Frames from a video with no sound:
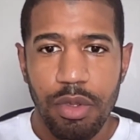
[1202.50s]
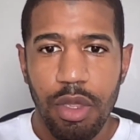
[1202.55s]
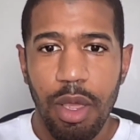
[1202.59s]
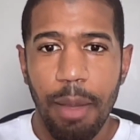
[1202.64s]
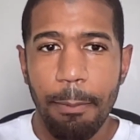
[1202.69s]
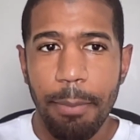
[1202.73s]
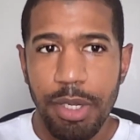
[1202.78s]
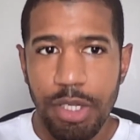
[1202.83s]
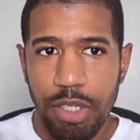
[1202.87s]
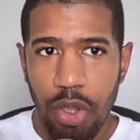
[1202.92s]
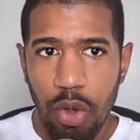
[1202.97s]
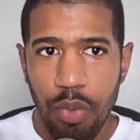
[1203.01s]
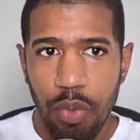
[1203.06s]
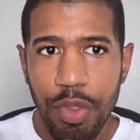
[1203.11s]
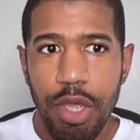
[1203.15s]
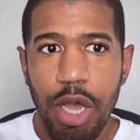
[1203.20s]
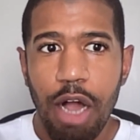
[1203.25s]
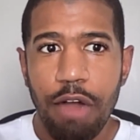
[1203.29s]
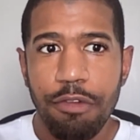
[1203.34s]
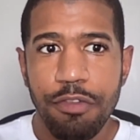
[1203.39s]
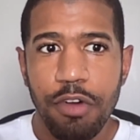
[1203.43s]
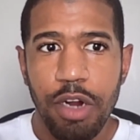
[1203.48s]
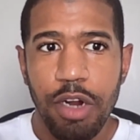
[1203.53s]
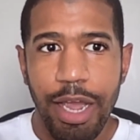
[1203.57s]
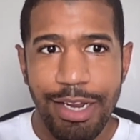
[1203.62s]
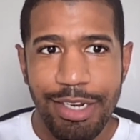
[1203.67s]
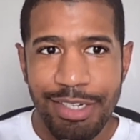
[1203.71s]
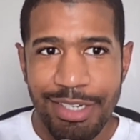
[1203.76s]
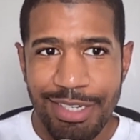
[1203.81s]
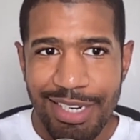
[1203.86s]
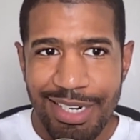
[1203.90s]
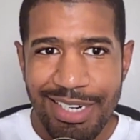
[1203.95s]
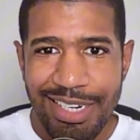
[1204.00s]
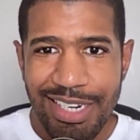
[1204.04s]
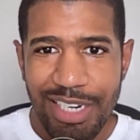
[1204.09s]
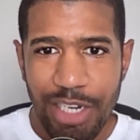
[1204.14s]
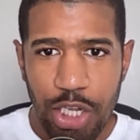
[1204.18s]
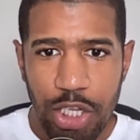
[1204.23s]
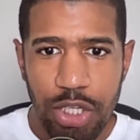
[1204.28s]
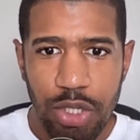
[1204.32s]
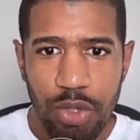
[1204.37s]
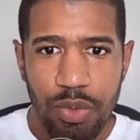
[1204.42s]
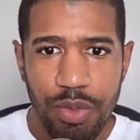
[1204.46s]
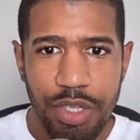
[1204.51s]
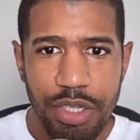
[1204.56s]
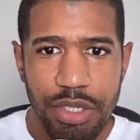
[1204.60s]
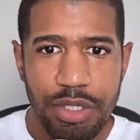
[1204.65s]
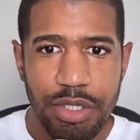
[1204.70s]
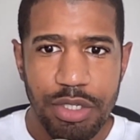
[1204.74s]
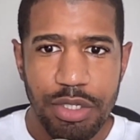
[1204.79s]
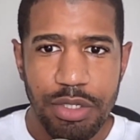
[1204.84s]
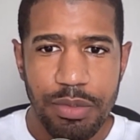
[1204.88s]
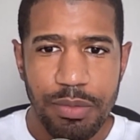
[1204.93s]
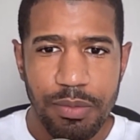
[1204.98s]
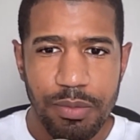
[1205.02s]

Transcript: below the offer, I didn't include this,